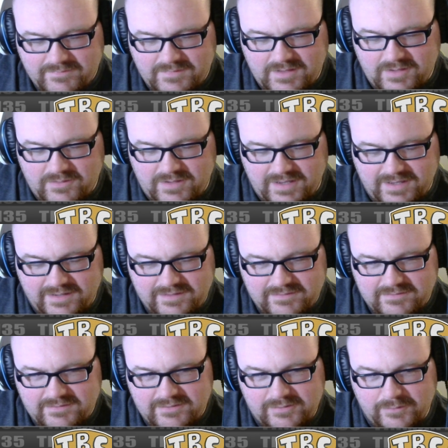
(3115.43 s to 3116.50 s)
Okay.
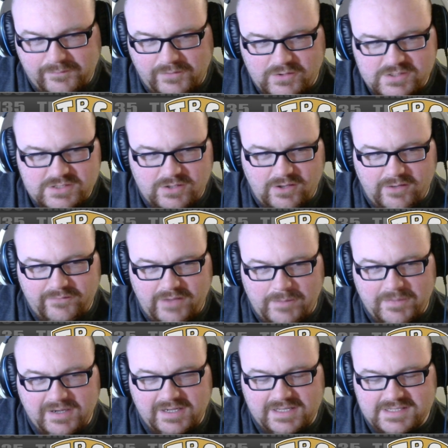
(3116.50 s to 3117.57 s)
So first off, I'm
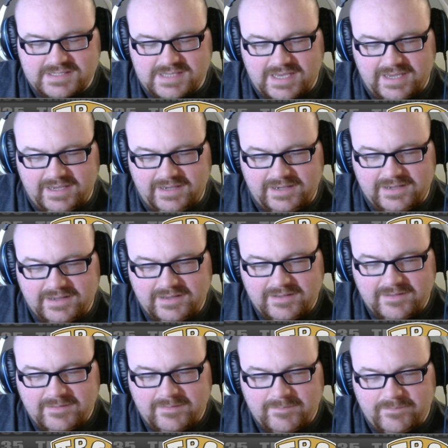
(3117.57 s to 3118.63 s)
gonna say
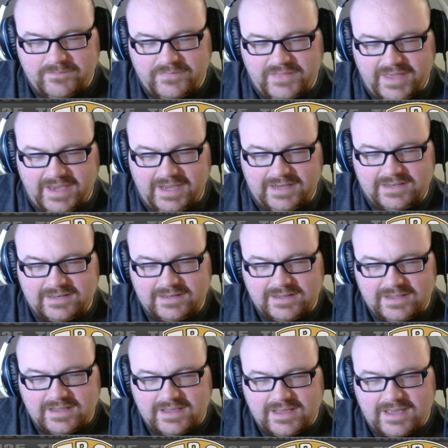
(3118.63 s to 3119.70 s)
that
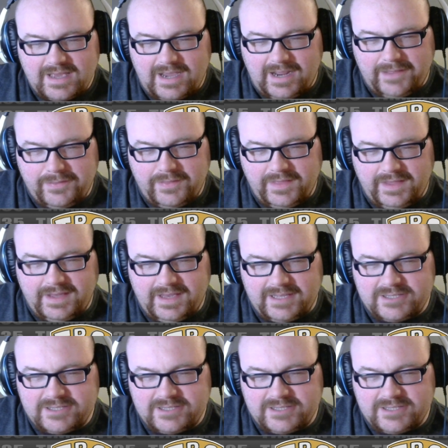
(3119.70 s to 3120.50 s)
I think it's